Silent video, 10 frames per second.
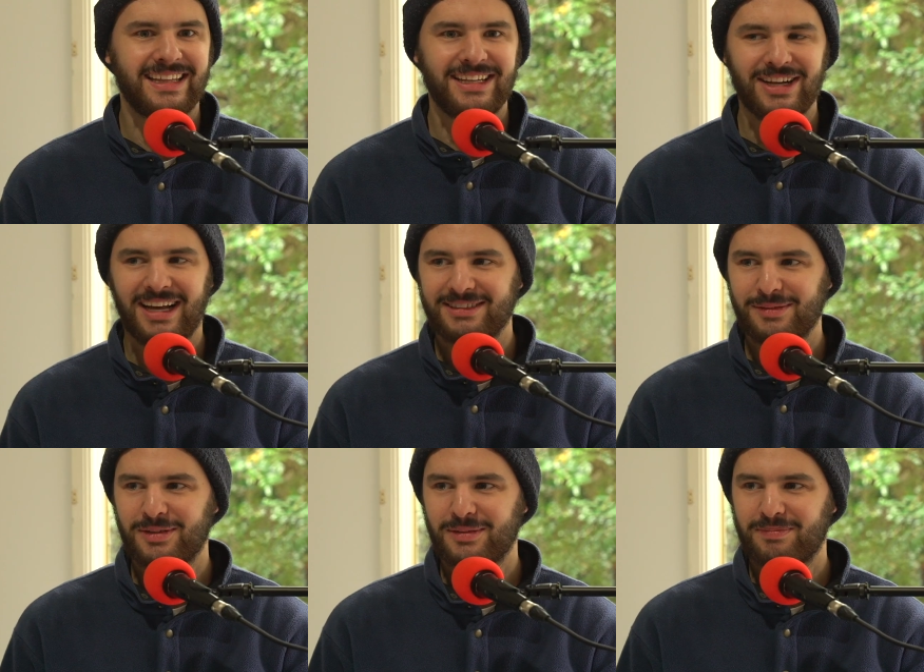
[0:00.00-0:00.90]
and then you ask
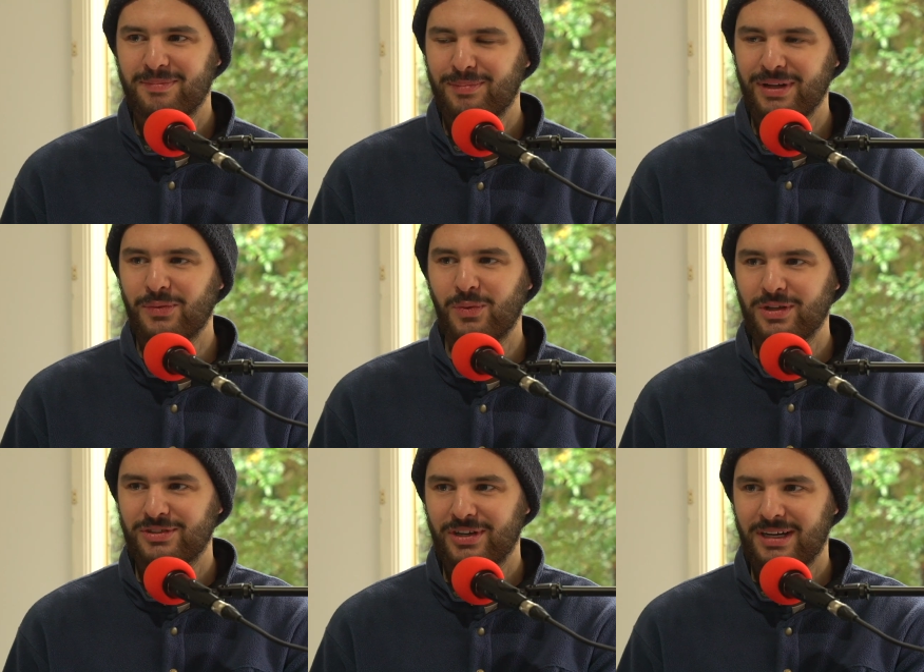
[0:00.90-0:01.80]
him to play
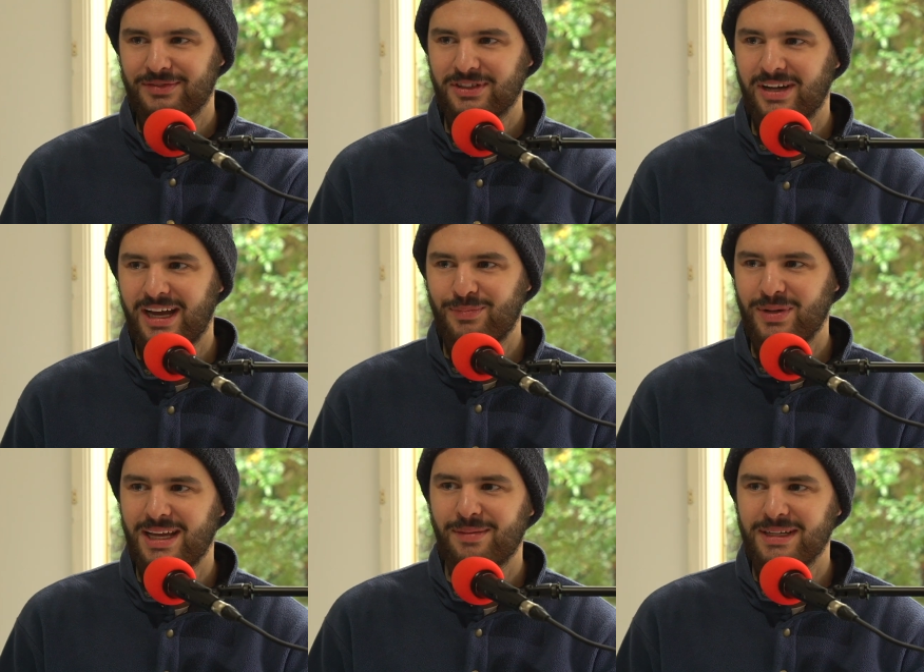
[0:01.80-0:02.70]
Warzone after 9
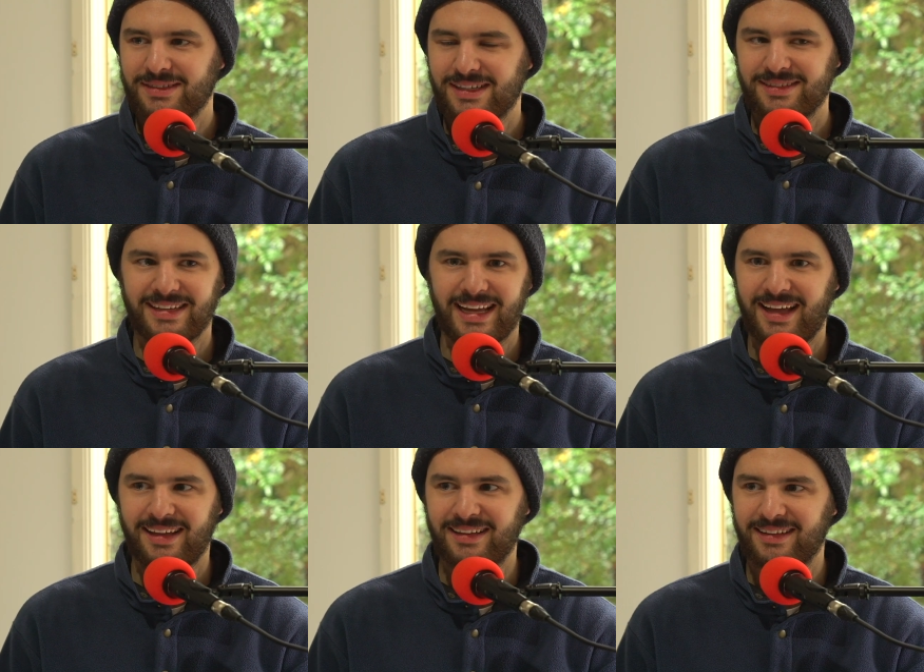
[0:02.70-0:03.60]
p.m. and he says, nah.